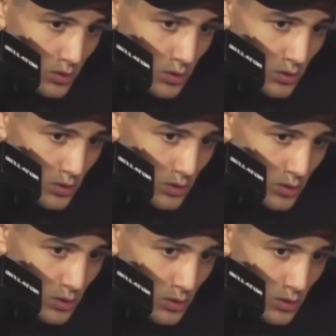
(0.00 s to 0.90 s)
guy at
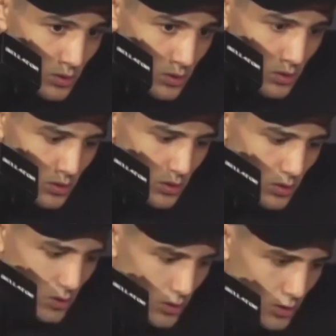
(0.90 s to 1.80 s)
all?
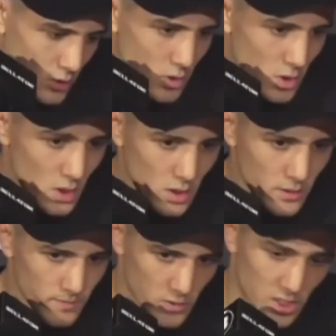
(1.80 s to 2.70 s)
Like, when you get your
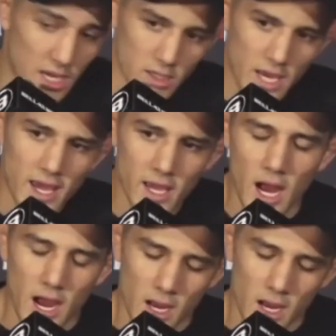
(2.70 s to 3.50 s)
win, I always see you.